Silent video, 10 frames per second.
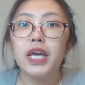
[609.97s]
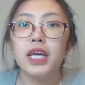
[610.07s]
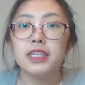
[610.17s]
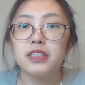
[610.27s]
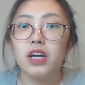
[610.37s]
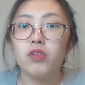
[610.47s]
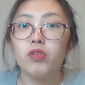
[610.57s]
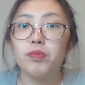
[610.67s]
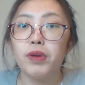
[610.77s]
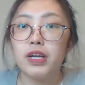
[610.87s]
It is
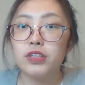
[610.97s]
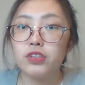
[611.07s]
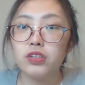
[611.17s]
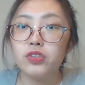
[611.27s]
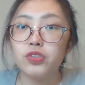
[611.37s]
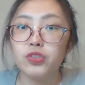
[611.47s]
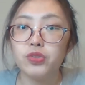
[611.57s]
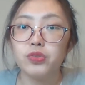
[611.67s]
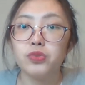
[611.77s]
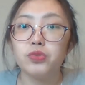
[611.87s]
our pleasure
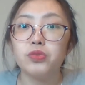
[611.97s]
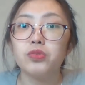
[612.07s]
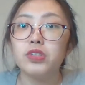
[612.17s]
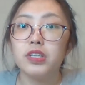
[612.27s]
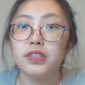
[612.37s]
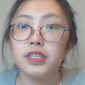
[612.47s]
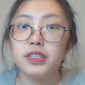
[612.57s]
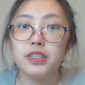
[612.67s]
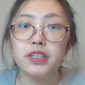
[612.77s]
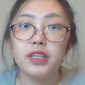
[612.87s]
to
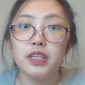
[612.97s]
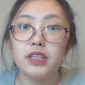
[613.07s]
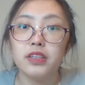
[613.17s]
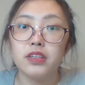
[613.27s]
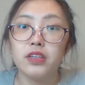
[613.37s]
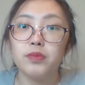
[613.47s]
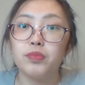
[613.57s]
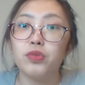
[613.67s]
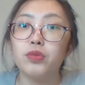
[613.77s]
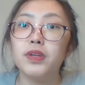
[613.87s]
assist in the
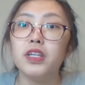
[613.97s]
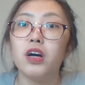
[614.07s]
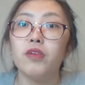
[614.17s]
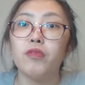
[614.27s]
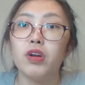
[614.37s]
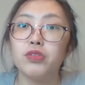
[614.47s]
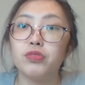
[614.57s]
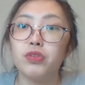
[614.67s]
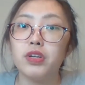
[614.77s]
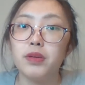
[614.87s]
improvement of
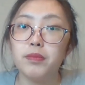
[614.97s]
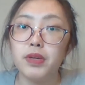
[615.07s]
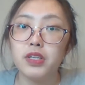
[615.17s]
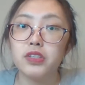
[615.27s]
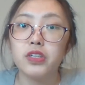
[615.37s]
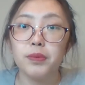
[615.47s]
restaurant image,